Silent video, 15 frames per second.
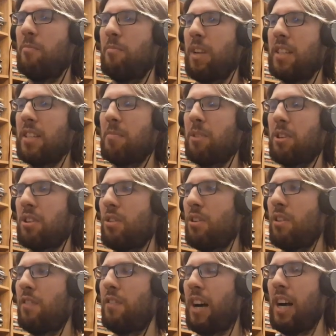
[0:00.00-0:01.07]
is it Persona
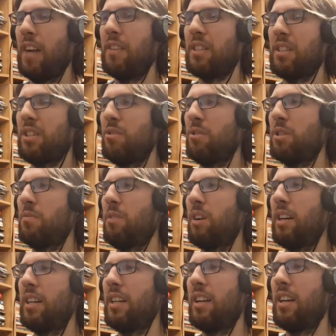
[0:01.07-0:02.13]
5 that's the newest
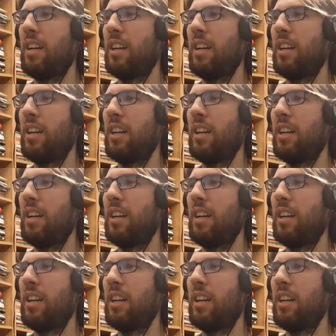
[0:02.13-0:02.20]
one?